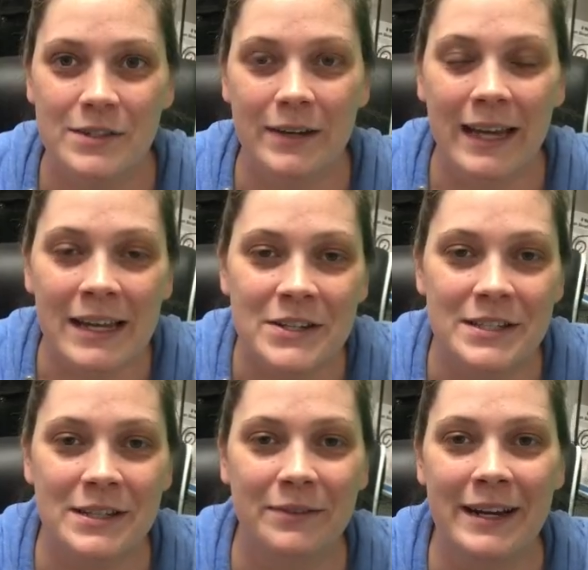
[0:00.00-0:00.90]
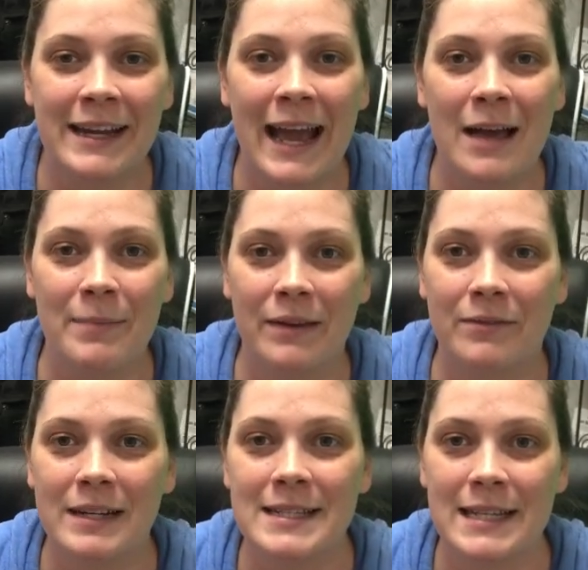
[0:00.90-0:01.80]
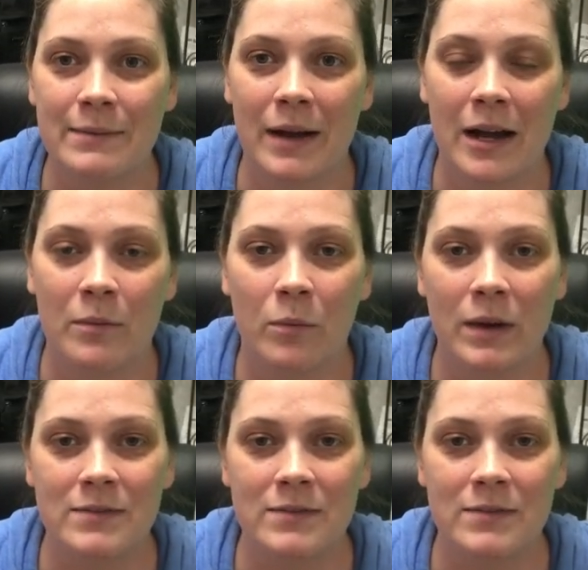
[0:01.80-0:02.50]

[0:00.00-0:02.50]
So again, just to recap and re-sum up, we've